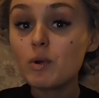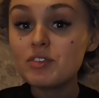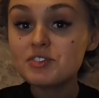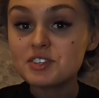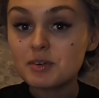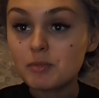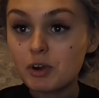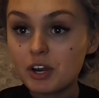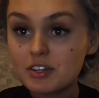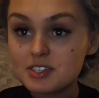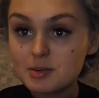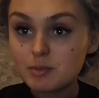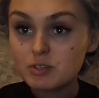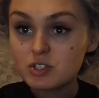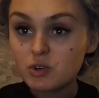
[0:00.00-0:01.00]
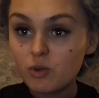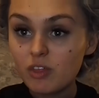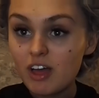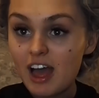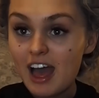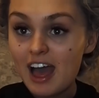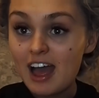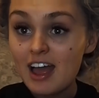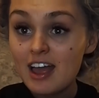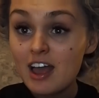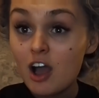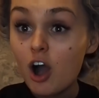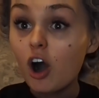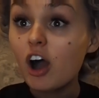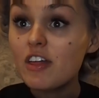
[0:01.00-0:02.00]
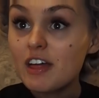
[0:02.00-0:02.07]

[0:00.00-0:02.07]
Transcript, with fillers: with someone and someone's not there, I